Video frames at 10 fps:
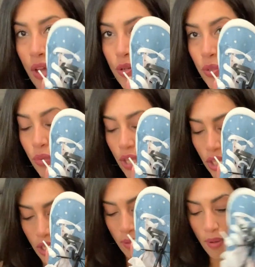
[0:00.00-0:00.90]
was really
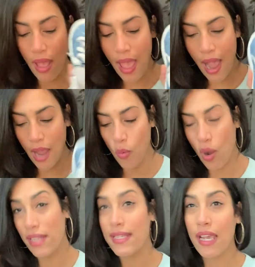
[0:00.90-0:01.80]
cute. I
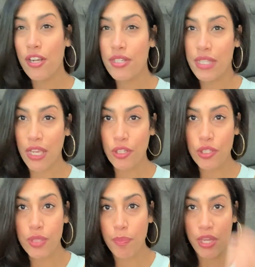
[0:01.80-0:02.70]
wanted to get her
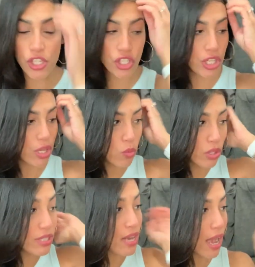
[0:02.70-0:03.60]
sandals, but she
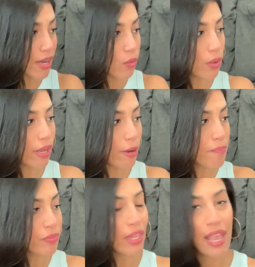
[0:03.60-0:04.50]
will not wear
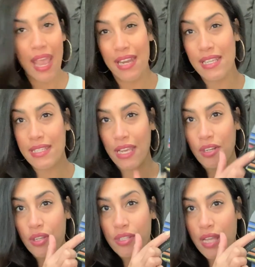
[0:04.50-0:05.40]
any
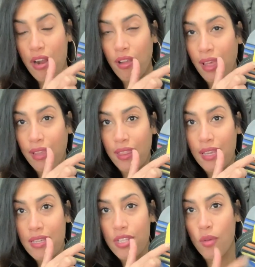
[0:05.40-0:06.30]
sandals that are like
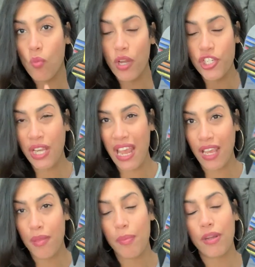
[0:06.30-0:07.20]
this. One, she
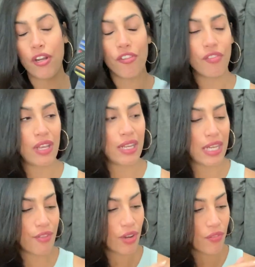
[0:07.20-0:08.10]
can't keep them on her feet. And
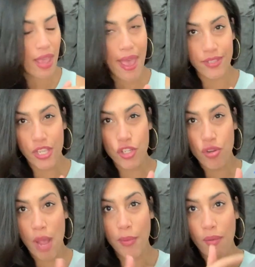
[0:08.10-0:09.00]
even if it has a
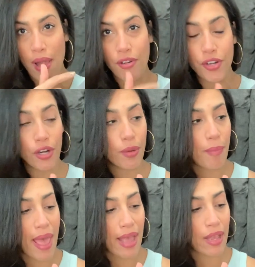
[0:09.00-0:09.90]
strap around her
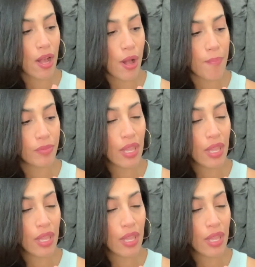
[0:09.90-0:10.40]
back, um,